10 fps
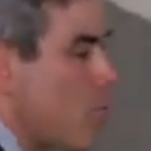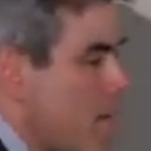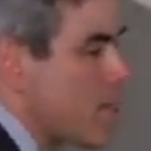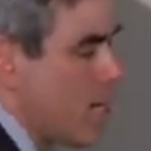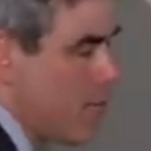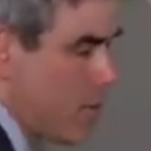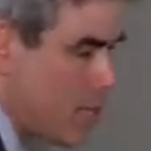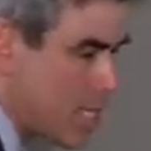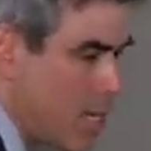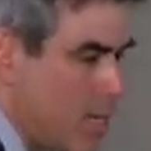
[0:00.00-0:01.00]
we think for
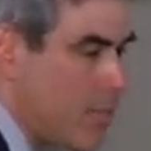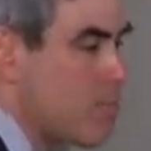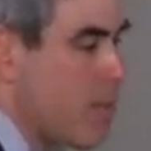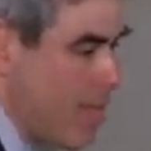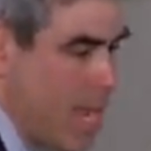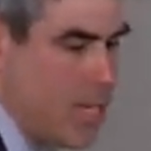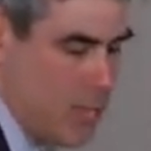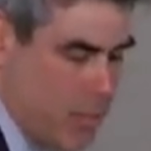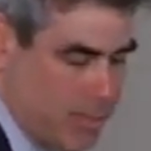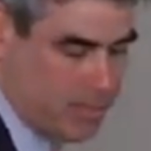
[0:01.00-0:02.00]
ourselves, but they
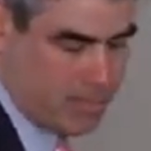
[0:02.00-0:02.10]
don't.